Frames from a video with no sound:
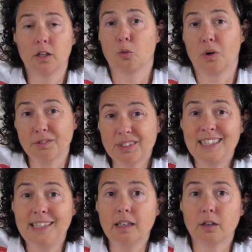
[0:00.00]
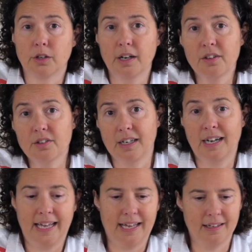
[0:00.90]
One of the key learnings that I
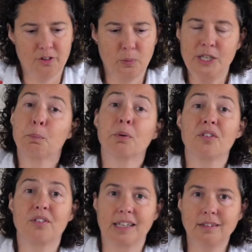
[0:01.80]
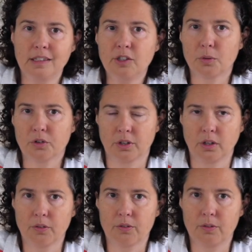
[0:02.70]
had is when you present these
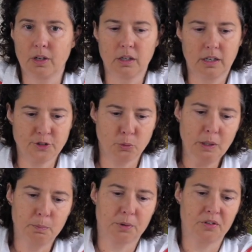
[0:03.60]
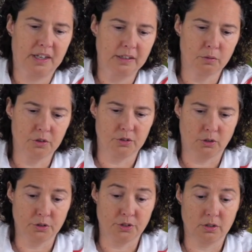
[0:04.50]
results, and so we present the
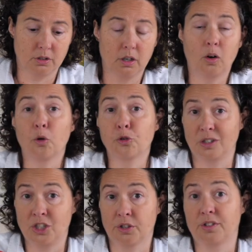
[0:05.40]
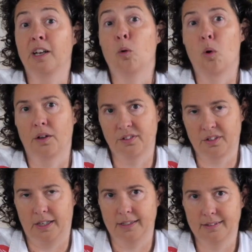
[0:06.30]
results also just in one
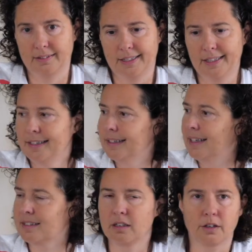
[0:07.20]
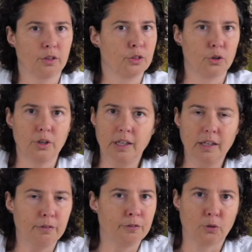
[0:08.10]
slide. It's not a
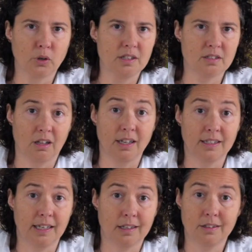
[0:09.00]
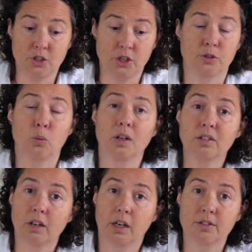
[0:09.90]
30, 40 slide deck, it's just a 1
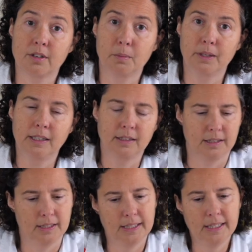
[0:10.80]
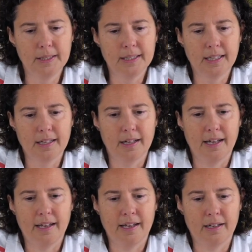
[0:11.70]
slide summary.
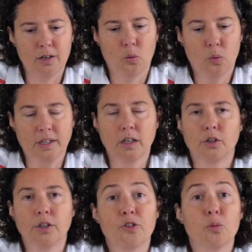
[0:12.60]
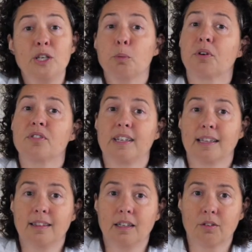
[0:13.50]
And what I learned is when you
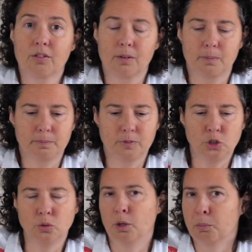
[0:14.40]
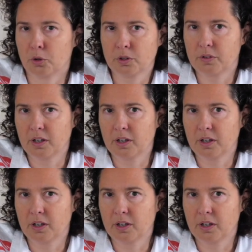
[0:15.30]
present this to the board, for